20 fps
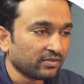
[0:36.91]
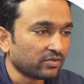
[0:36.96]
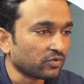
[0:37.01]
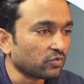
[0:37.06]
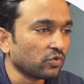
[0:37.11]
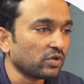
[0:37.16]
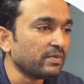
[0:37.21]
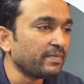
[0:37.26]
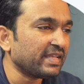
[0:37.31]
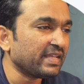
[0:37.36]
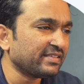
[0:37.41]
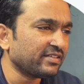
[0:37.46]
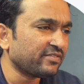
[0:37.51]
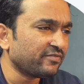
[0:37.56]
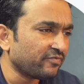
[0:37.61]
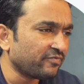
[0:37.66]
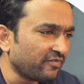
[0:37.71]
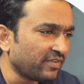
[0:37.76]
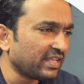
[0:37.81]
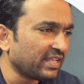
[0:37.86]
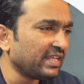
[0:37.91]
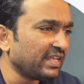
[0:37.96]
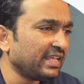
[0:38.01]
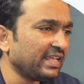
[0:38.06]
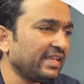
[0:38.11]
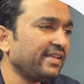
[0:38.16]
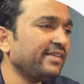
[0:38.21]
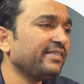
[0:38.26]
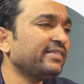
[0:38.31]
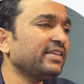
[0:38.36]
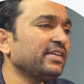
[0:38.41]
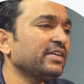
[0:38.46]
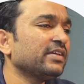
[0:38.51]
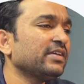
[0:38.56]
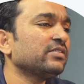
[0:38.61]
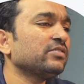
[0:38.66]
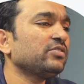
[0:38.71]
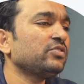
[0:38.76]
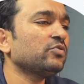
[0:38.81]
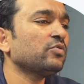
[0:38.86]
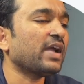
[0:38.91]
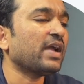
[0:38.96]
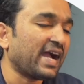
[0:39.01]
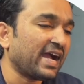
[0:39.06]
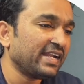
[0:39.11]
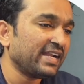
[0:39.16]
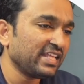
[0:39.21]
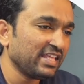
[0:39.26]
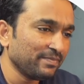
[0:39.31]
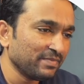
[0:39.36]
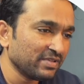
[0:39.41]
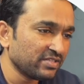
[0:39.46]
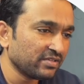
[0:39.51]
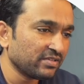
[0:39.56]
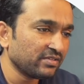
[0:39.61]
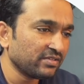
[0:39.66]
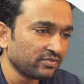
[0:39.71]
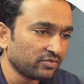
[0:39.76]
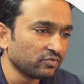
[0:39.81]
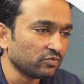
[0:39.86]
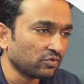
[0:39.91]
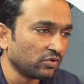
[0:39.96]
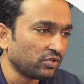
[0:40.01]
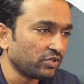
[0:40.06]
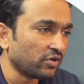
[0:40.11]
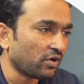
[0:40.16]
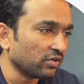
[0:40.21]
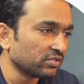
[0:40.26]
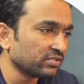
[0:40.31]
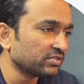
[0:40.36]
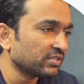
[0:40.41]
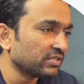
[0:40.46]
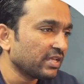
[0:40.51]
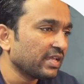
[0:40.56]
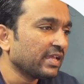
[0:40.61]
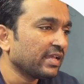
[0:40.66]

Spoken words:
So Google makes it very easy to add images to Google Docs.